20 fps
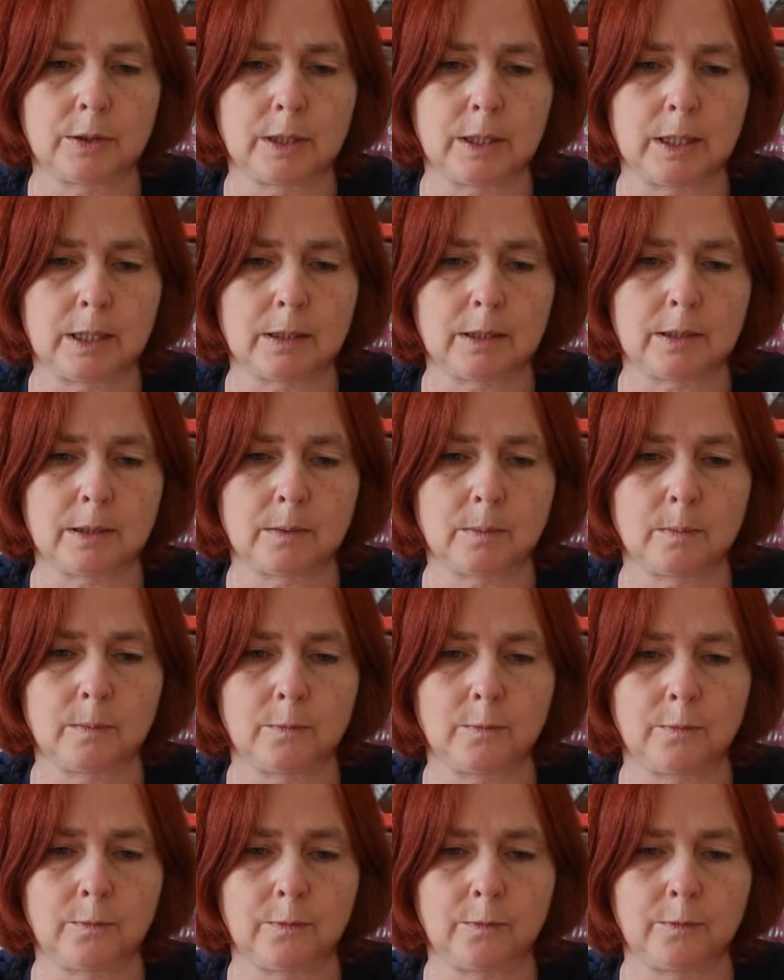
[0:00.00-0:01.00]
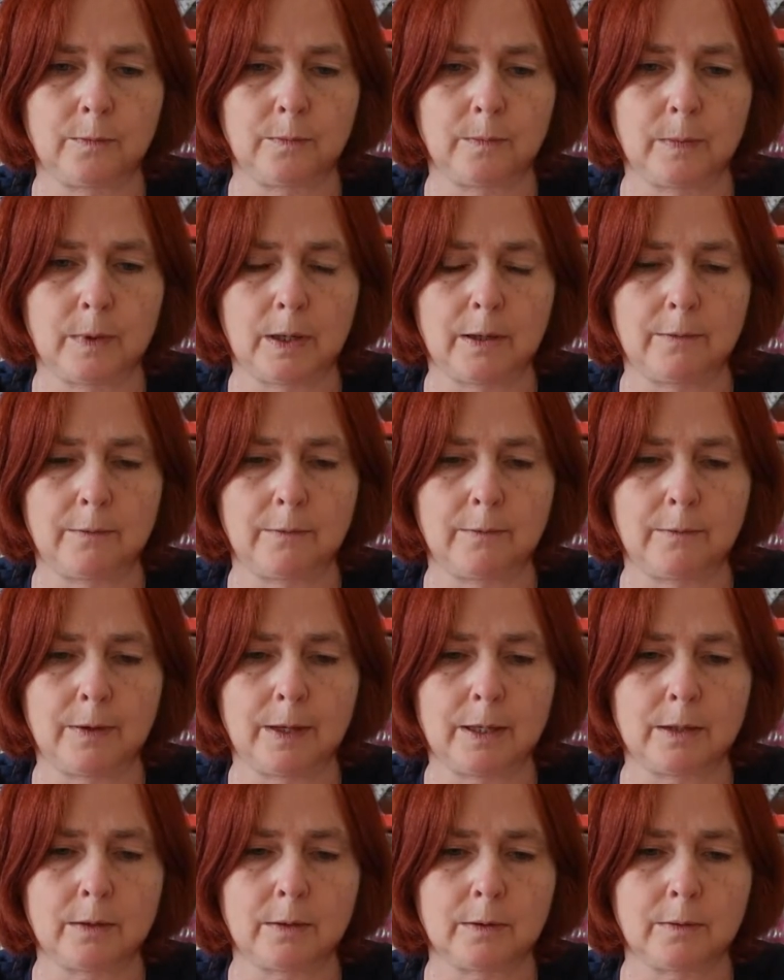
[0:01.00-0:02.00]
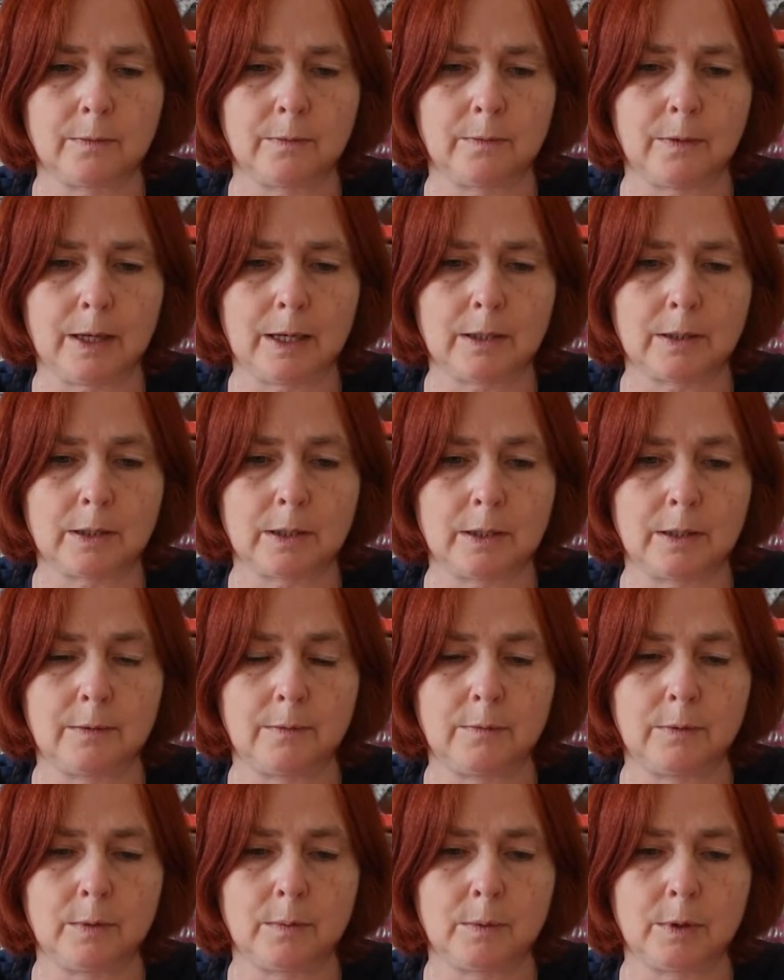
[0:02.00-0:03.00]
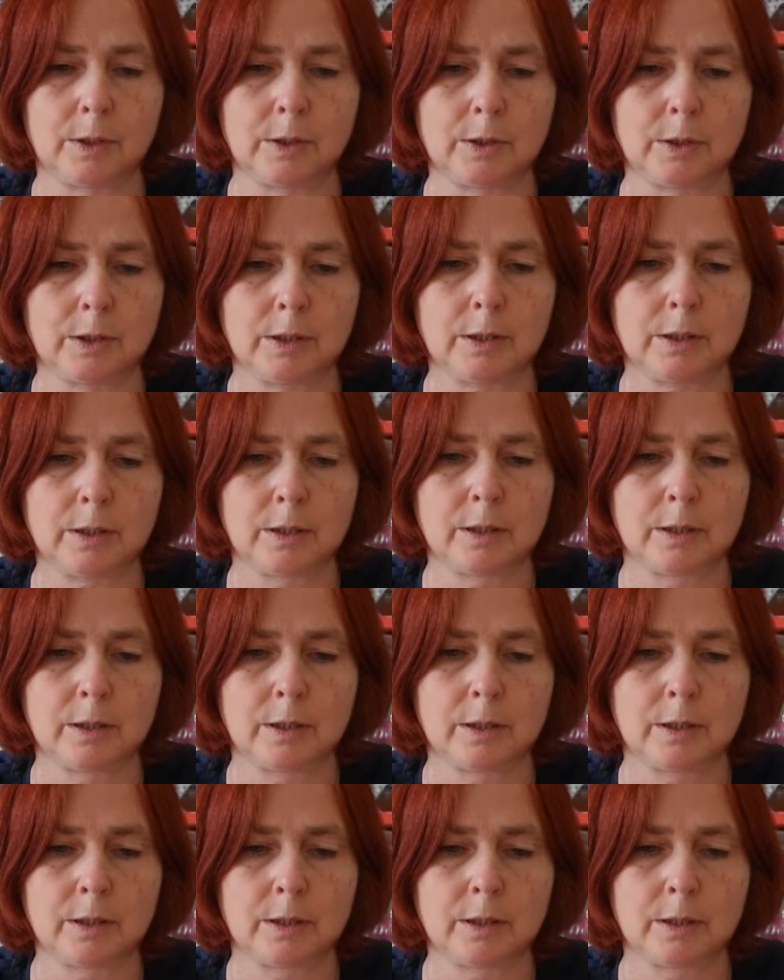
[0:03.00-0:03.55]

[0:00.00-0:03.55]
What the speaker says: to get a feather effect if you wanted.